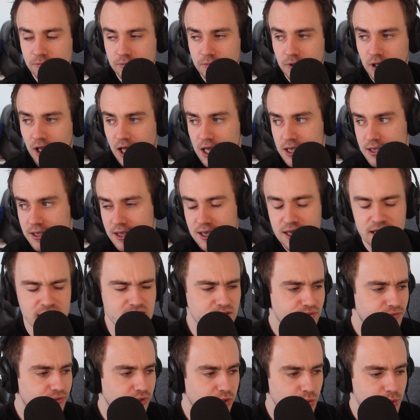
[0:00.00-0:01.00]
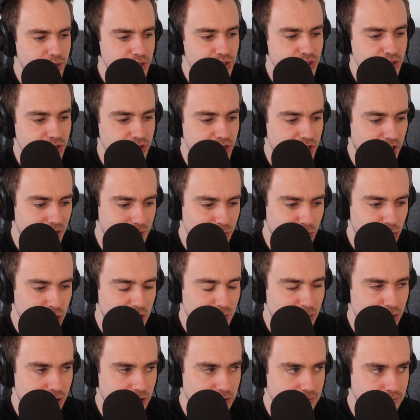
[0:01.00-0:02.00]
like influencer type
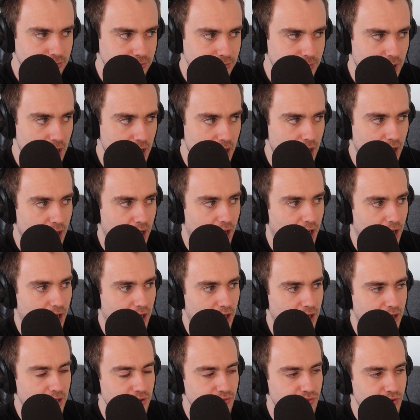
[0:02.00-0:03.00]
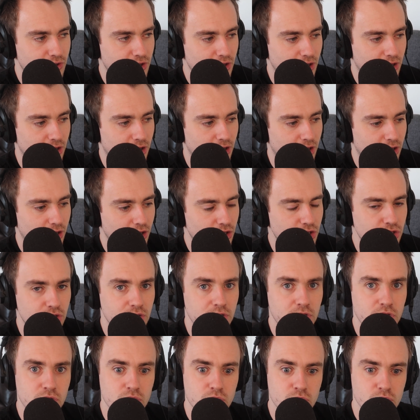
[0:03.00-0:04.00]
people. I've got
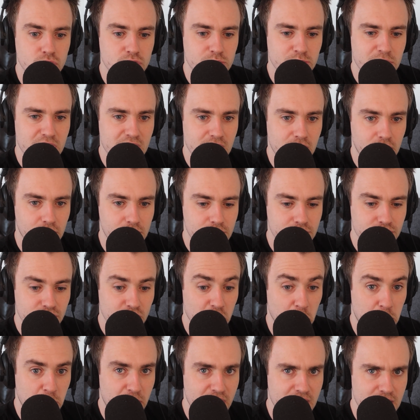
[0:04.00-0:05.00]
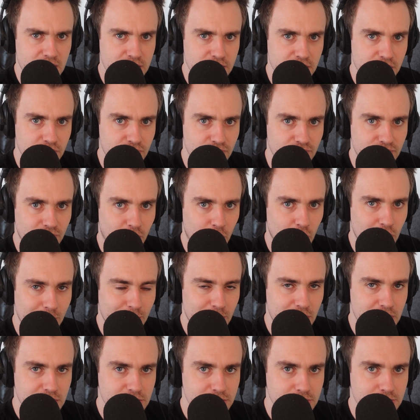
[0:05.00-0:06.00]
newsmakers, opinion
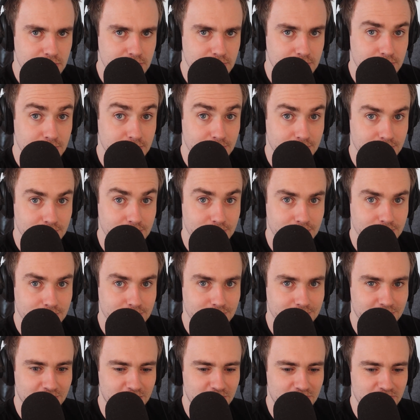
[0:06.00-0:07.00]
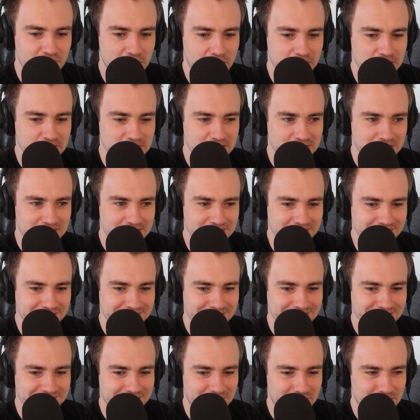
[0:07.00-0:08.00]
farmers. They're fancy, yeah.
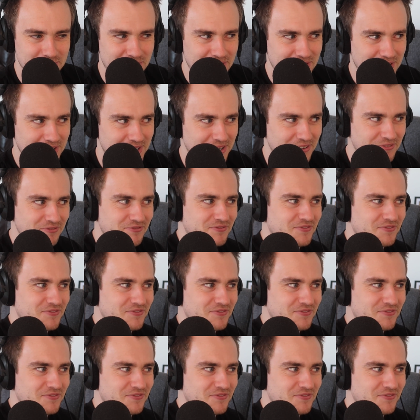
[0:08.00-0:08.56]
How about that?